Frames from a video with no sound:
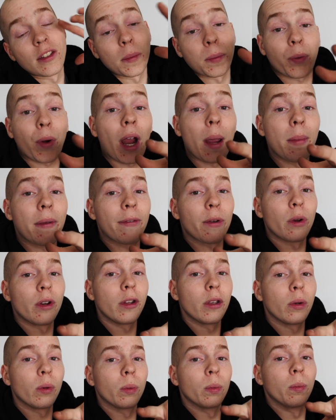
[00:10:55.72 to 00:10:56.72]
Subscribe if you're
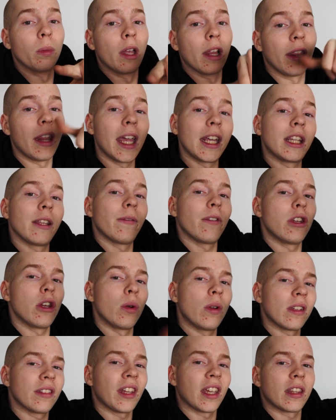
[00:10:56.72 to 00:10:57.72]
new. Like the
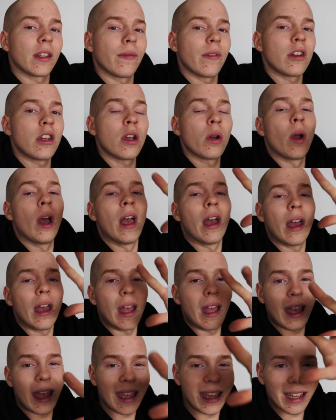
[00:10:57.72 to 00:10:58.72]
video, dislike the video,
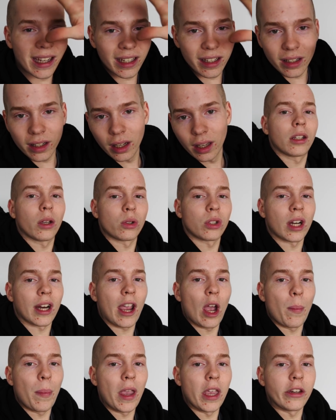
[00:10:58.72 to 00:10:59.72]
and go
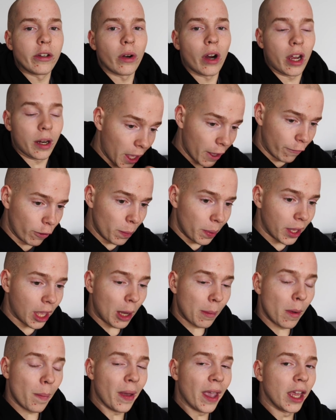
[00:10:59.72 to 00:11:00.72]
check out Patreon. If you
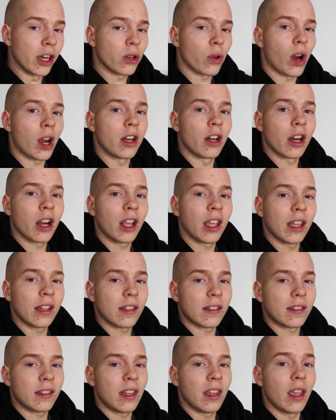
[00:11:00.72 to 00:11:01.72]
become a patron, you're gonna get
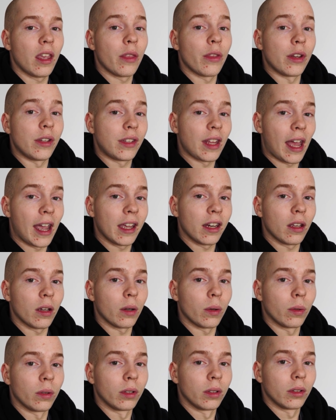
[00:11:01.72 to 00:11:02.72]
to see the
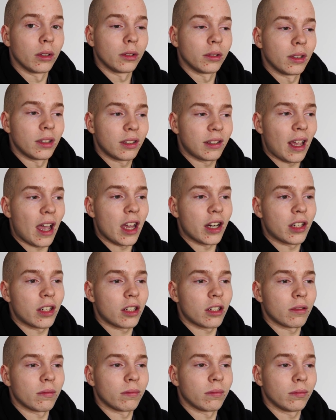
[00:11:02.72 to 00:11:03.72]
dyno
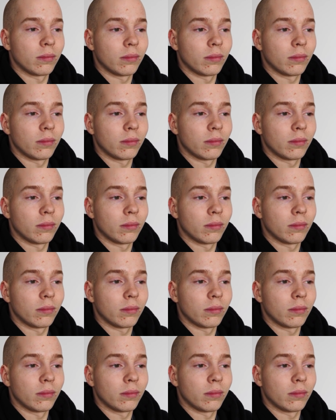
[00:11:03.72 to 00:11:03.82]
slash